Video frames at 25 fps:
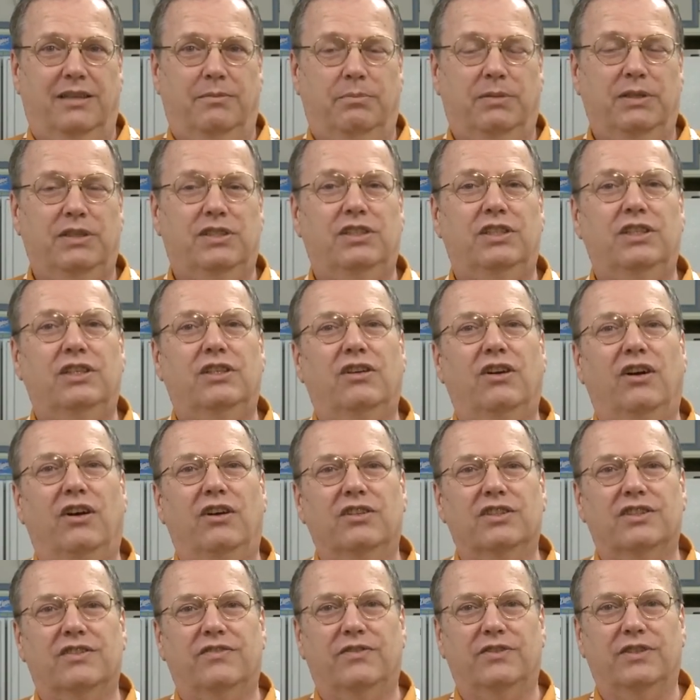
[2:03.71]
but she
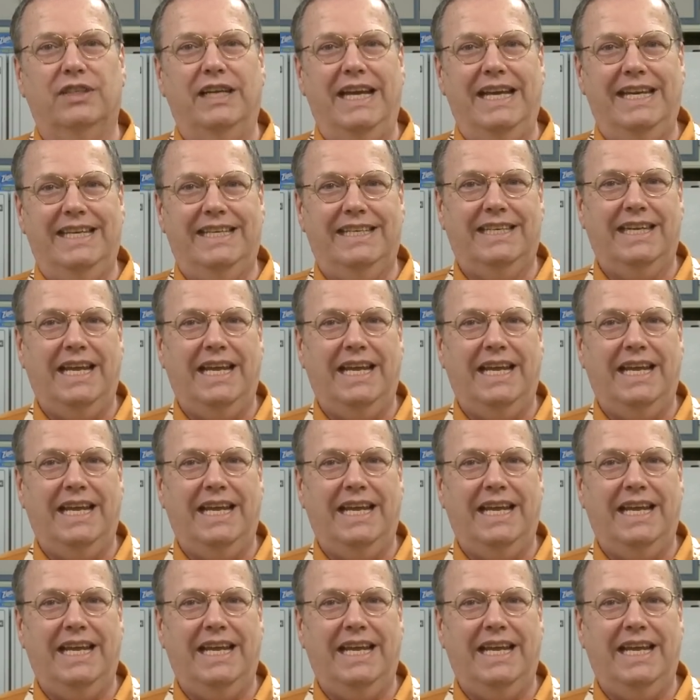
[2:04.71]
calls for a